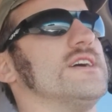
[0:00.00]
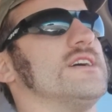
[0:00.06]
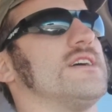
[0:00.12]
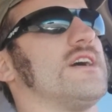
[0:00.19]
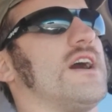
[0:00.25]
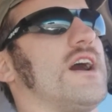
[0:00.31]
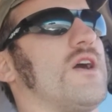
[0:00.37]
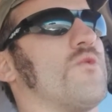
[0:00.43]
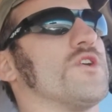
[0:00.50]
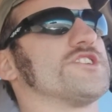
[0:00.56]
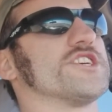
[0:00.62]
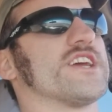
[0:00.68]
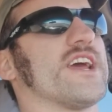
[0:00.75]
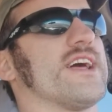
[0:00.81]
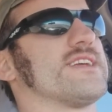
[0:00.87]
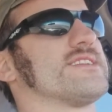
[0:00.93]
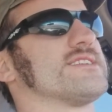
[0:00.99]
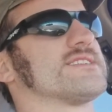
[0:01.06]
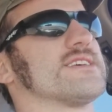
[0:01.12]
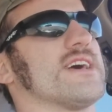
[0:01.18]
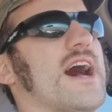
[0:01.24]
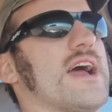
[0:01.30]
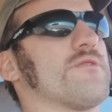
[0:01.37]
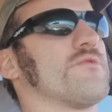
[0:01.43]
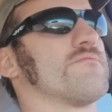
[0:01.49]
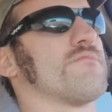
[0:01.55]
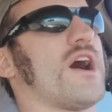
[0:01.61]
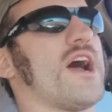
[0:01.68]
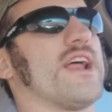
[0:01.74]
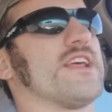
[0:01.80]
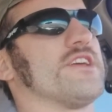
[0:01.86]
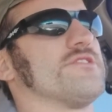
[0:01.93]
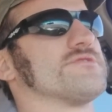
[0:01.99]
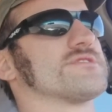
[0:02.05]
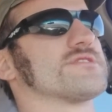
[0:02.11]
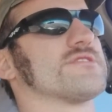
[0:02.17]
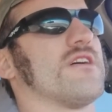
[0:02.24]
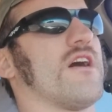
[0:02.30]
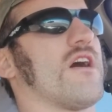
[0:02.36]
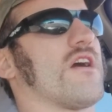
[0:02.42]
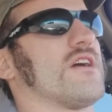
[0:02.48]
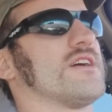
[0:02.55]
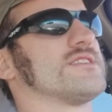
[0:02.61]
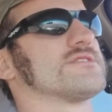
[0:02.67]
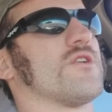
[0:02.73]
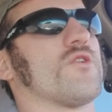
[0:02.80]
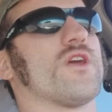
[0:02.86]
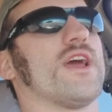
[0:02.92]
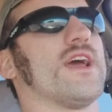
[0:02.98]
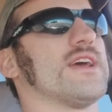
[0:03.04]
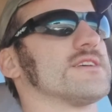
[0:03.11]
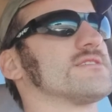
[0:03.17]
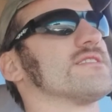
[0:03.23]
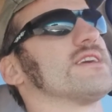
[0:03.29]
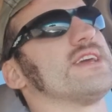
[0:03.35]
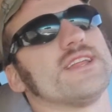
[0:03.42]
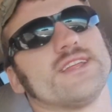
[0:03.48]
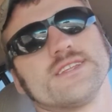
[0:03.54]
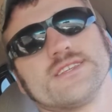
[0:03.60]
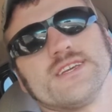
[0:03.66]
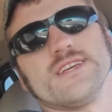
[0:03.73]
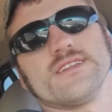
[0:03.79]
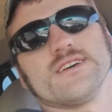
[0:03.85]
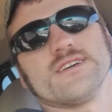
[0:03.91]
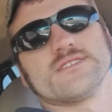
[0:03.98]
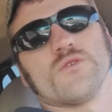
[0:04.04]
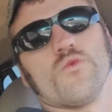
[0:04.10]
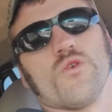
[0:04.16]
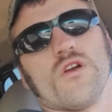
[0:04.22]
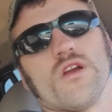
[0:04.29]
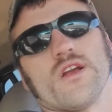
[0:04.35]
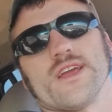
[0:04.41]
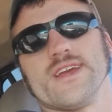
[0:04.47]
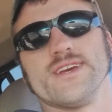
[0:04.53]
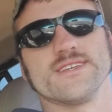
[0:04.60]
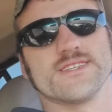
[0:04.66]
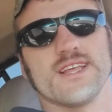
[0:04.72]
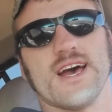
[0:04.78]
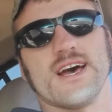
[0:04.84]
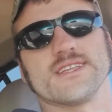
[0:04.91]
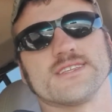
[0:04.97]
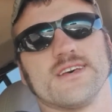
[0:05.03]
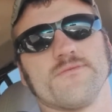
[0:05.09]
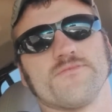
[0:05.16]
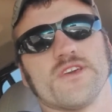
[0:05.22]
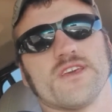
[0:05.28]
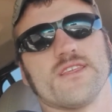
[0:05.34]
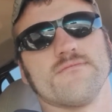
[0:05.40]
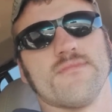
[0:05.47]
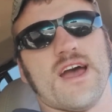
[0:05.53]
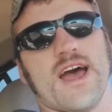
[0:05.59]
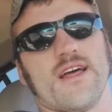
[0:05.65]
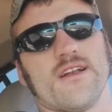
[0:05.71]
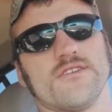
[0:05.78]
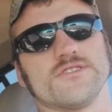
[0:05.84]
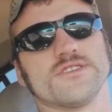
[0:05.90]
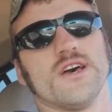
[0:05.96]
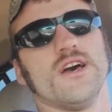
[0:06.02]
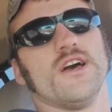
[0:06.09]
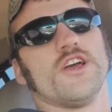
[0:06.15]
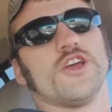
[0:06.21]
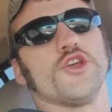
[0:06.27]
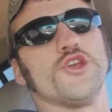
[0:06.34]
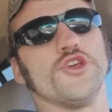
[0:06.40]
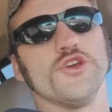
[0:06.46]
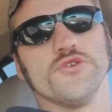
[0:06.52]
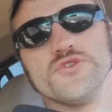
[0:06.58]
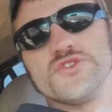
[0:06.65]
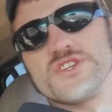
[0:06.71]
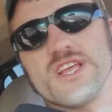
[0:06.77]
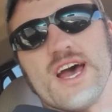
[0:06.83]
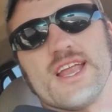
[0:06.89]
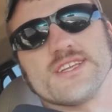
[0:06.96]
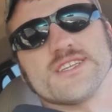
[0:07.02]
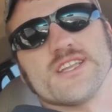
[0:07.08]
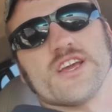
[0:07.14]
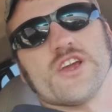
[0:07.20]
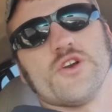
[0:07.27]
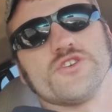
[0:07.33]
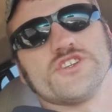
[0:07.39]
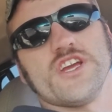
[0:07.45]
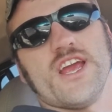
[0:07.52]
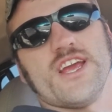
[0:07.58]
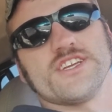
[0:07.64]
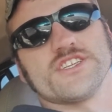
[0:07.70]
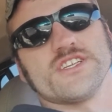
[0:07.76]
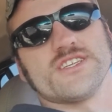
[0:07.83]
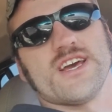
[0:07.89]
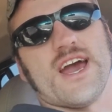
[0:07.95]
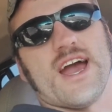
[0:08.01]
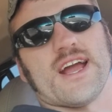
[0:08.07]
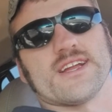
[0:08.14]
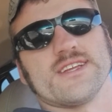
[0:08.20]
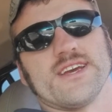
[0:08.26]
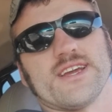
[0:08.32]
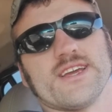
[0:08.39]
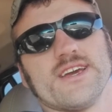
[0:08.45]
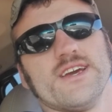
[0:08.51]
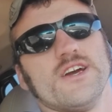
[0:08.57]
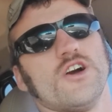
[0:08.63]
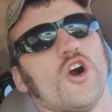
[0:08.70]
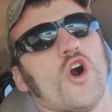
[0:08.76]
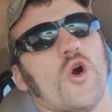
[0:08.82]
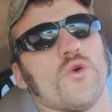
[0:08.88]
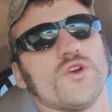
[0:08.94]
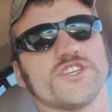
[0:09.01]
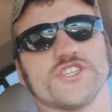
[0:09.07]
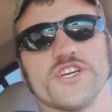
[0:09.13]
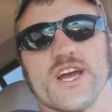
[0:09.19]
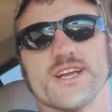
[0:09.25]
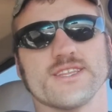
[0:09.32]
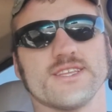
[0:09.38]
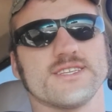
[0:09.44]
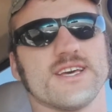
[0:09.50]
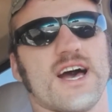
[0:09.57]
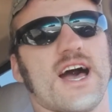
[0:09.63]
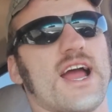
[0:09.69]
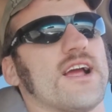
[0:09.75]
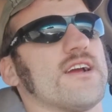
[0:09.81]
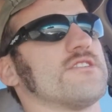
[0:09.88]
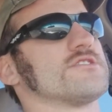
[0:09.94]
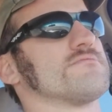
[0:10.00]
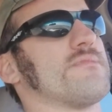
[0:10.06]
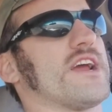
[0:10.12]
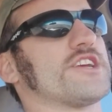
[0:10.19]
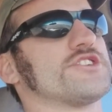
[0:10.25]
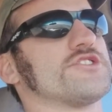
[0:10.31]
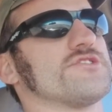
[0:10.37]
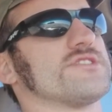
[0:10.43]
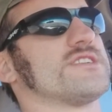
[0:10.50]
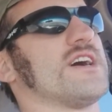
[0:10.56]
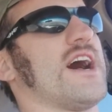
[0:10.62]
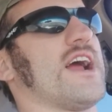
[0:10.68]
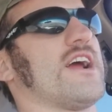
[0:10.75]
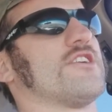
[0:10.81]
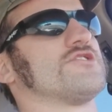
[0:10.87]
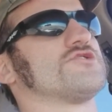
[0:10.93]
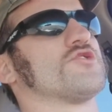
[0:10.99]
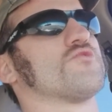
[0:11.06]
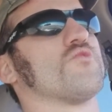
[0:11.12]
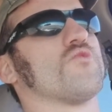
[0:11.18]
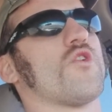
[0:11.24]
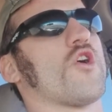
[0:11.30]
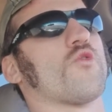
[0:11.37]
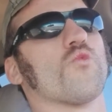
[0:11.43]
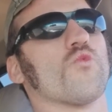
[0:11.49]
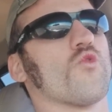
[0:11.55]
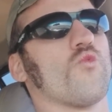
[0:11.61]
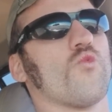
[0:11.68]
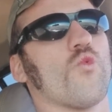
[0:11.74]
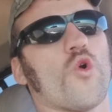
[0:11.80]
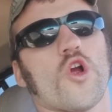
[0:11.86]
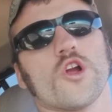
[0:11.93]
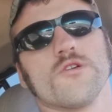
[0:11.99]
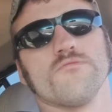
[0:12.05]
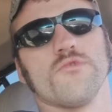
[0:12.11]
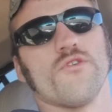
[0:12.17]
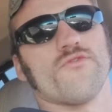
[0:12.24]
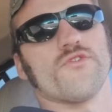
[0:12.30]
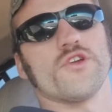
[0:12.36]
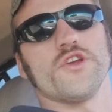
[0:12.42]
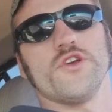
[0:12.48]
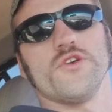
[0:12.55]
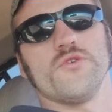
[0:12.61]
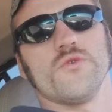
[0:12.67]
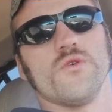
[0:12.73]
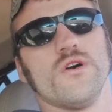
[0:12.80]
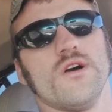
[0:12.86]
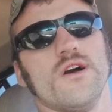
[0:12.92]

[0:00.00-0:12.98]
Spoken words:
What you got to decide when buying a used car is, okay, so the heated seat doesn't work. Is that something that matters? Use that as a negotiation tactic. Always check the tires, make sure the tires are workable for you.